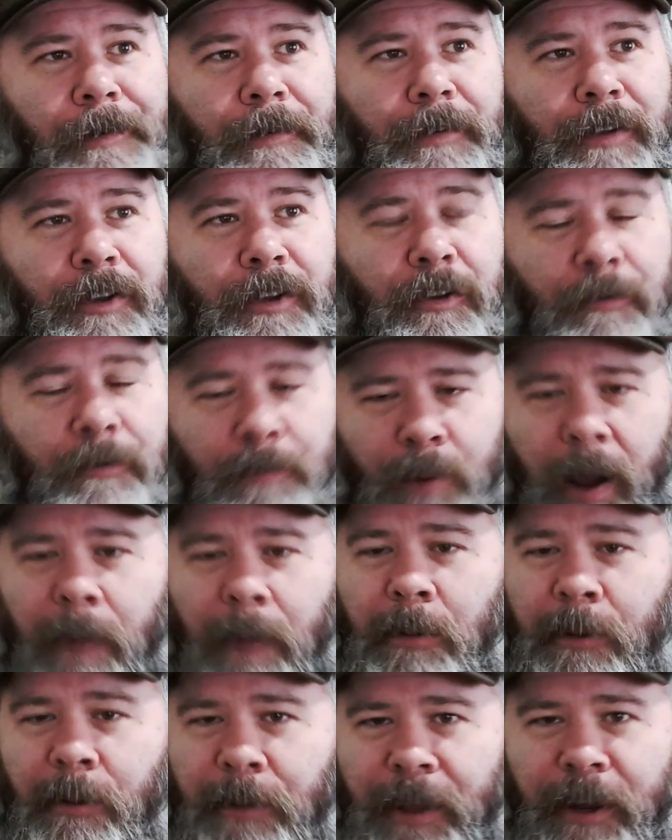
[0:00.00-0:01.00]
You've
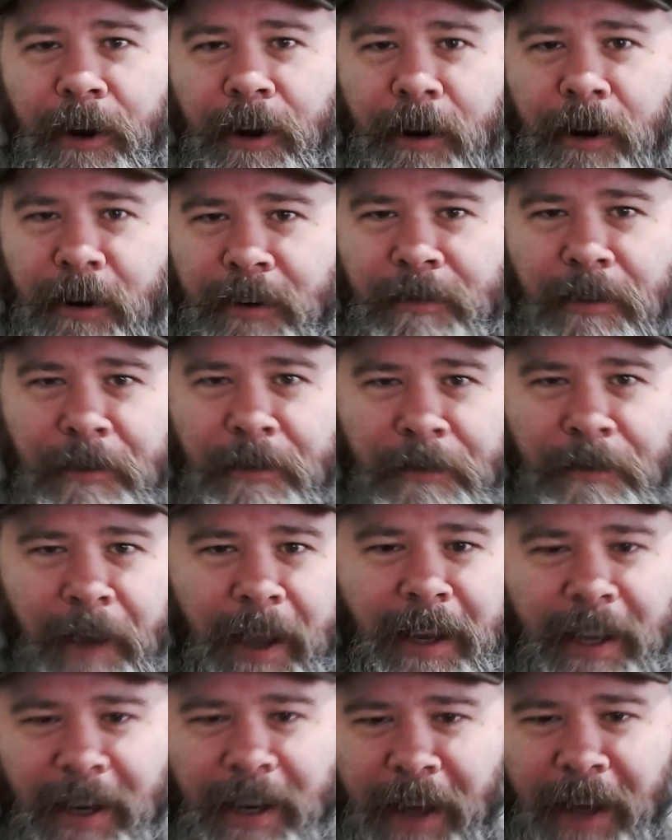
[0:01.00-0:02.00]
probably heard of the
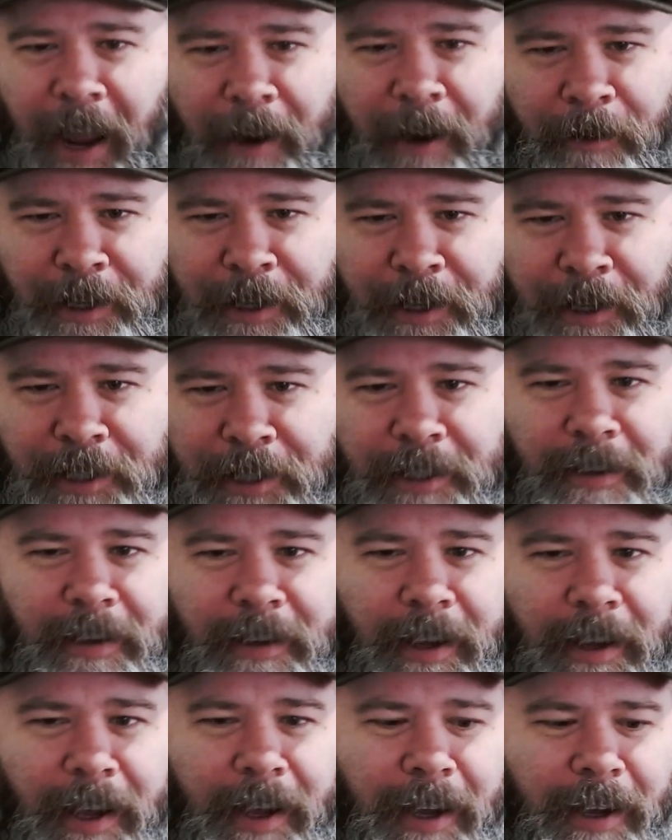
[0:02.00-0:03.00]
Fighting Irish,
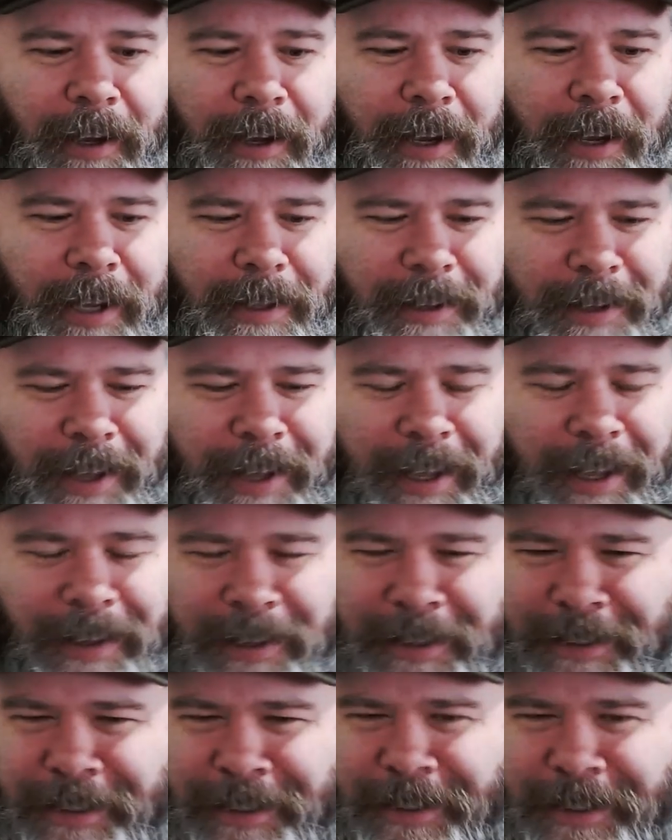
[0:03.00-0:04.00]
and
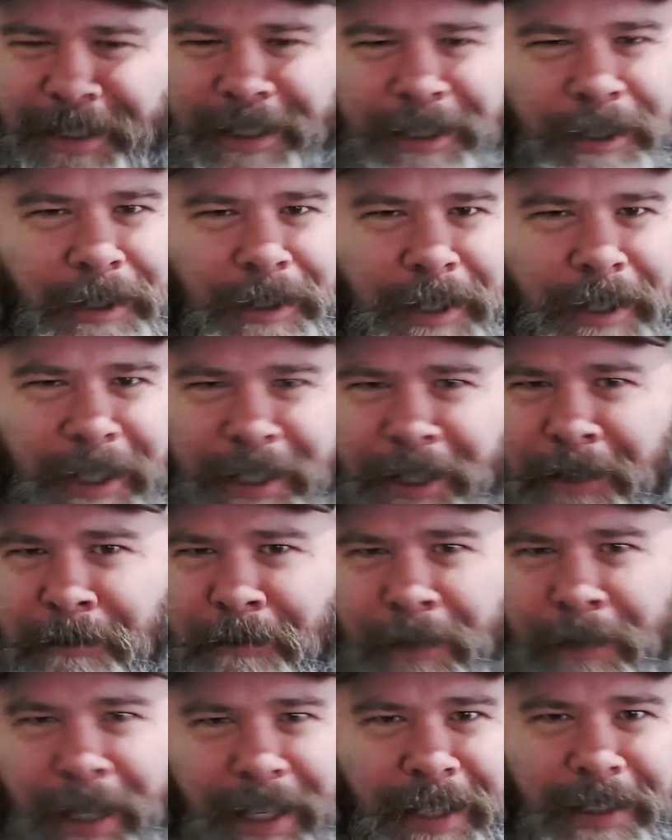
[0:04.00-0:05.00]
this is a
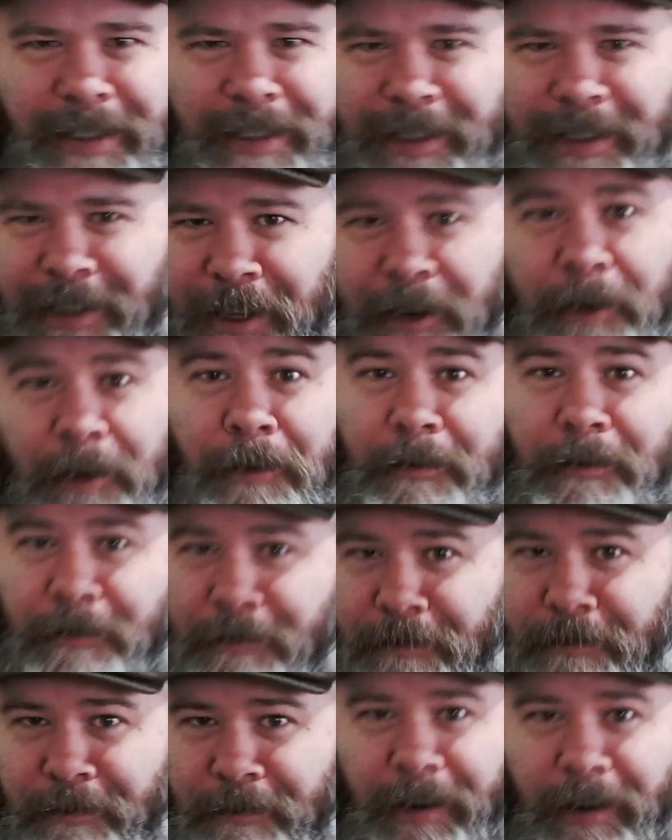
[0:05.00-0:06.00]
tradition because,
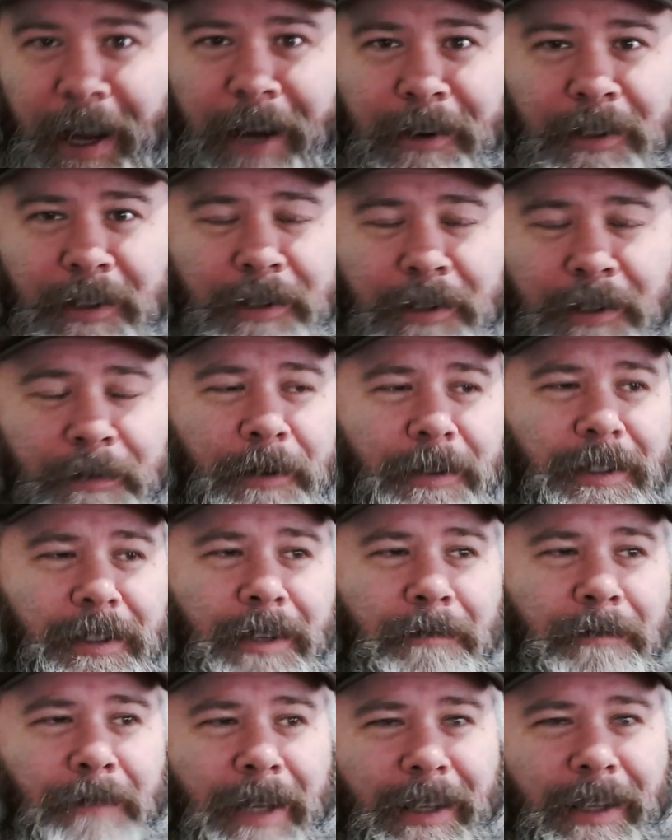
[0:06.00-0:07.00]
Irish folks
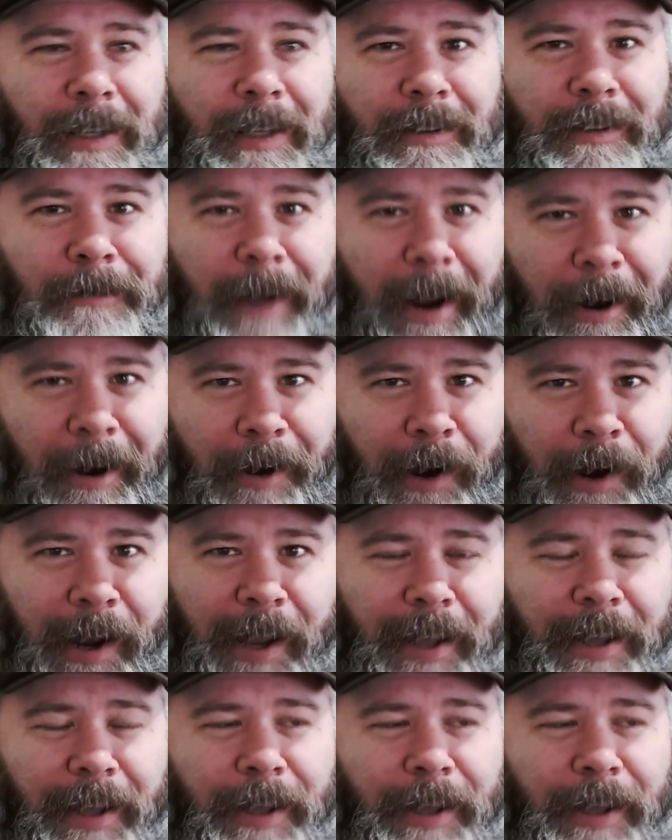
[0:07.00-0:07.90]
can be a little fiery.